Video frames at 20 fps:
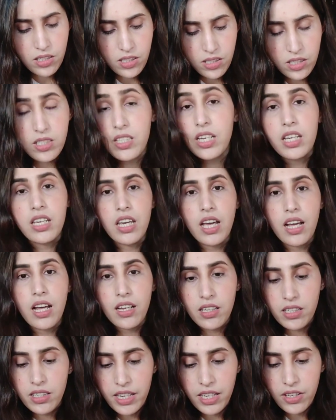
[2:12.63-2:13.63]
stick.
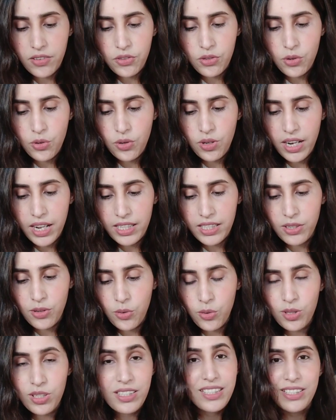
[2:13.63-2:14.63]
Yeah, like if you don't like that
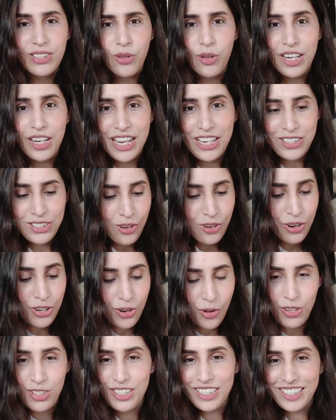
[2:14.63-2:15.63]
whole, sorry, I just got
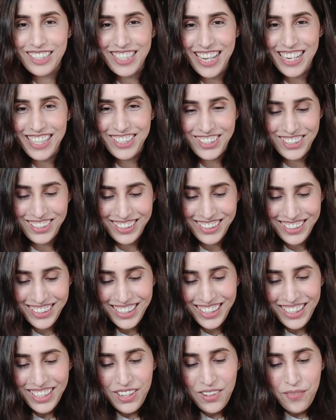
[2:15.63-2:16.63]
lost in the texture.
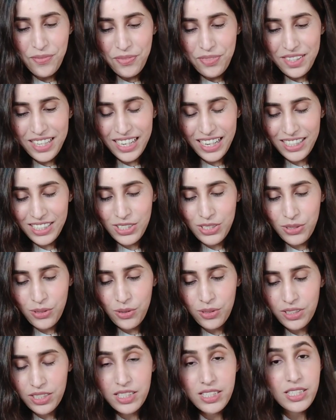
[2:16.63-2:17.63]
Yeah,
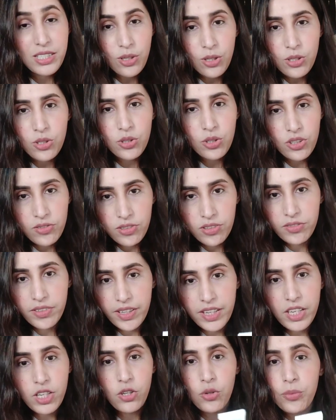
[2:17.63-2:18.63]
so this is also good for
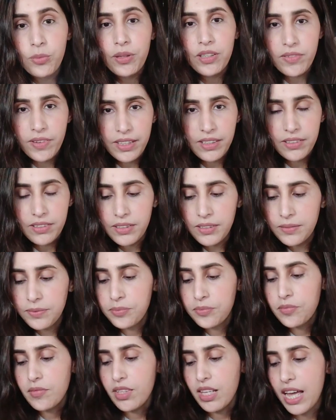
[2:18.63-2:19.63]
very humid weather
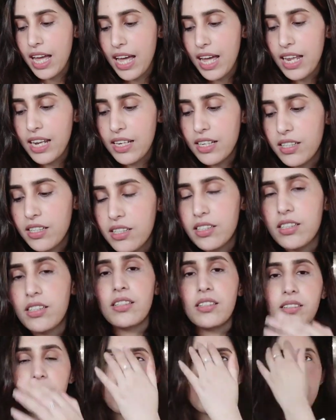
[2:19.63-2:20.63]
and
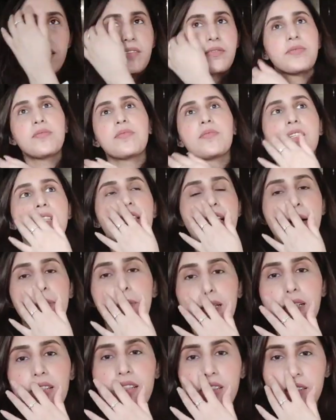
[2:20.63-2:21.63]

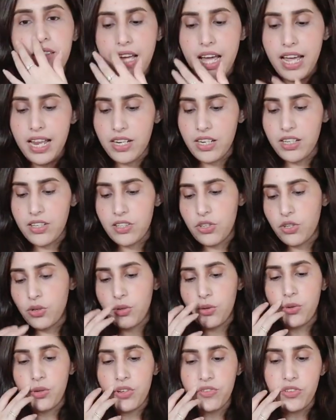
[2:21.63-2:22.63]
summer, and
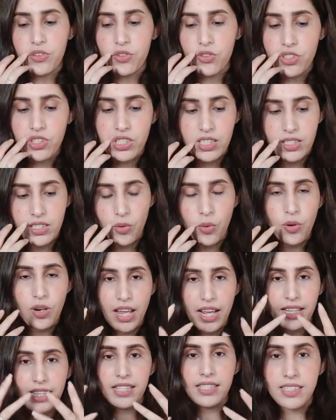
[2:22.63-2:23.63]
if you just don't
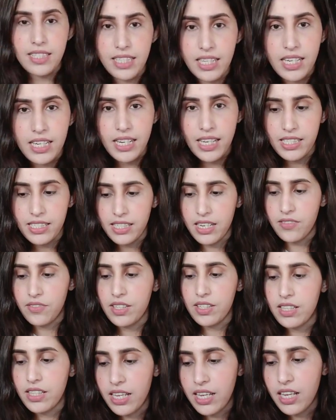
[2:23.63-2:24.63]
like that stickiness and
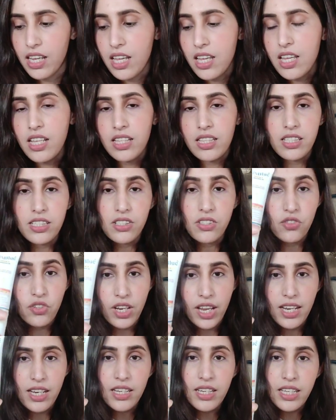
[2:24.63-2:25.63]
everything, this
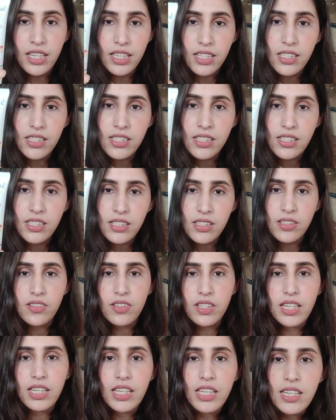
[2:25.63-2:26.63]
gel is
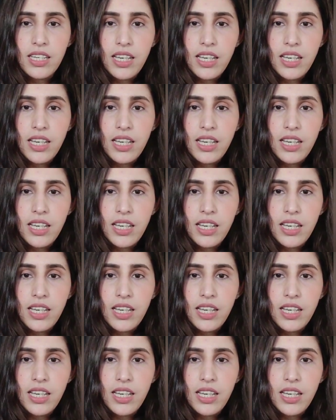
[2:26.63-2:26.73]
really